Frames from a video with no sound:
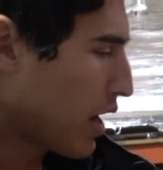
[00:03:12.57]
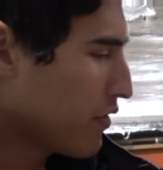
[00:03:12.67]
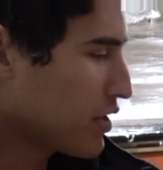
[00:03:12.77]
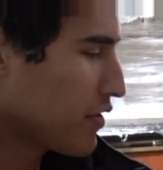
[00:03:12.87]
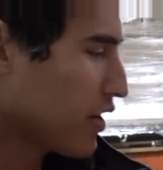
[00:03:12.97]

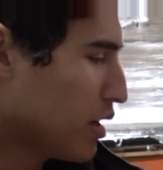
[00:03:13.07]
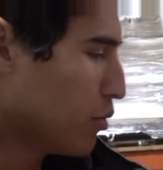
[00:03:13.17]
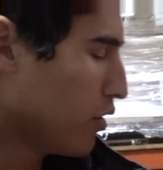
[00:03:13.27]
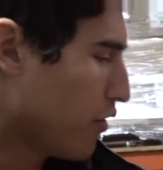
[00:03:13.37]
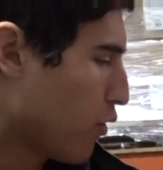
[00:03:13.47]
have this
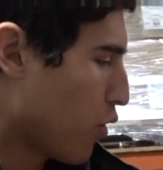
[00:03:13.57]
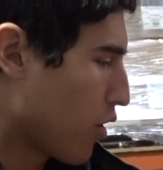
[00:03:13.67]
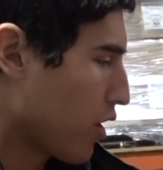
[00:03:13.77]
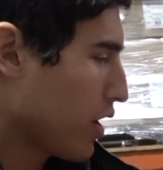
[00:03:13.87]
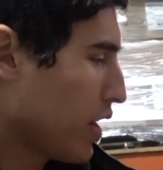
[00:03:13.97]
available
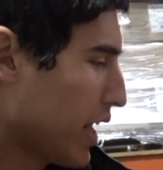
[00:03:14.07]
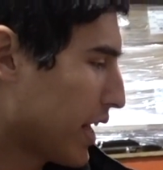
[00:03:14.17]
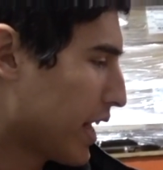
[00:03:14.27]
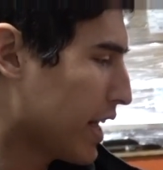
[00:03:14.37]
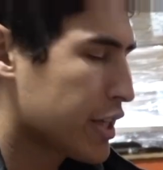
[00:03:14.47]
for
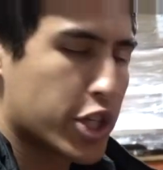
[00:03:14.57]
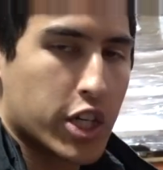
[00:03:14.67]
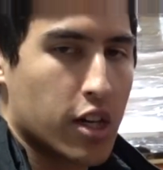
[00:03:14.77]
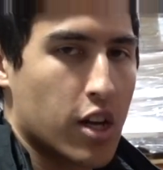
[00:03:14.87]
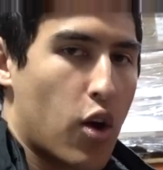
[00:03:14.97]
a hitch
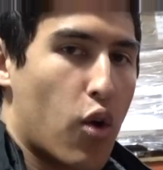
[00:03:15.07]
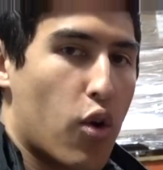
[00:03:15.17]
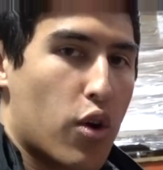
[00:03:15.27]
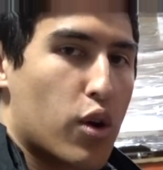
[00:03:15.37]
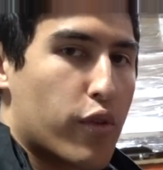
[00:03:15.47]

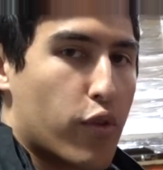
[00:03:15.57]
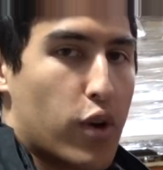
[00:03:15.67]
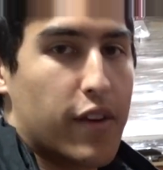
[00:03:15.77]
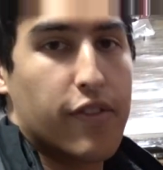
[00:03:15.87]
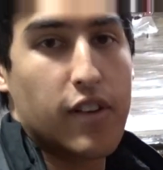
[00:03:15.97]
or
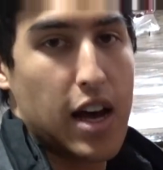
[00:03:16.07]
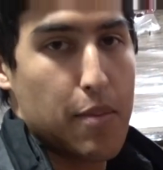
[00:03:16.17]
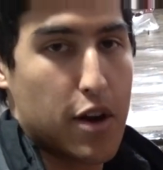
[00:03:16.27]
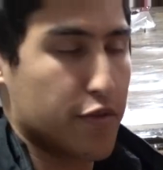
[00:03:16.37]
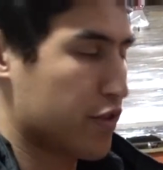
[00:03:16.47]
for a
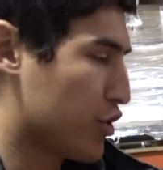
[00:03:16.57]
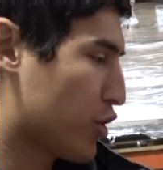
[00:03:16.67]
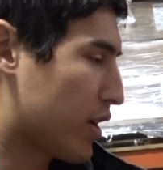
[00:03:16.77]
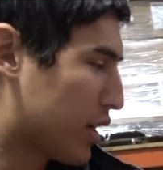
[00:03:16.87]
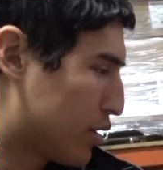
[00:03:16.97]
flat mount
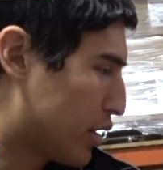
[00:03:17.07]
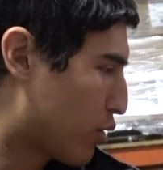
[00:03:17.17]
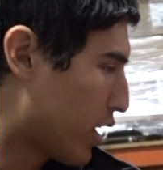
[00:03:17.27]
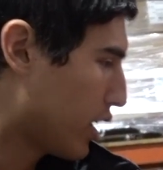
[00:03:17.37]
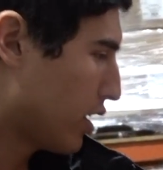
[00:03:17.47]
version like you see
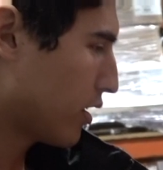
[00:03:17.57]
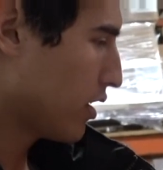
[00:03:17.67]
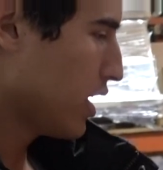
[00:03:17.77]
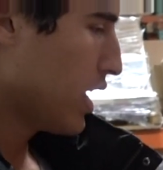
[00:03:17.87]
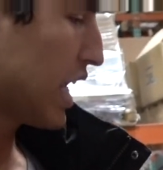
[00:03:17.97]
right here.
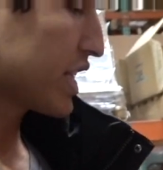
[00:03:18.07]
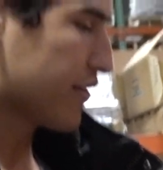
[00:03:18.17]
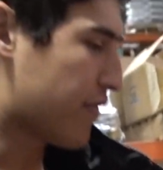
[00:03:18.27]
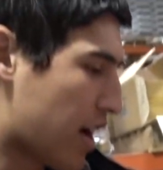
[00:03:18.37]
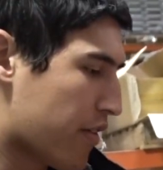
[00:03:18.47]
It's a
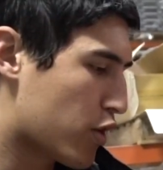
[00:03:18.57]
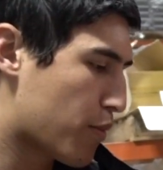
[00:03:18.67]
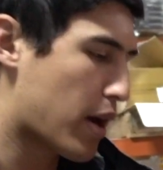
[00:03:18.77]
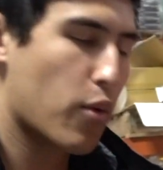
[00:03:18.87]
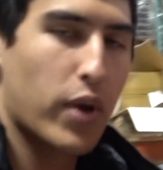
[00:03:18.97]

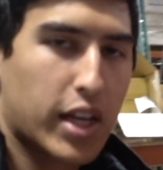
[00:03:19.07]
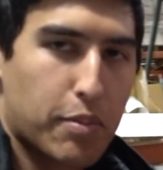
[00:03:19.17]
500-pound weight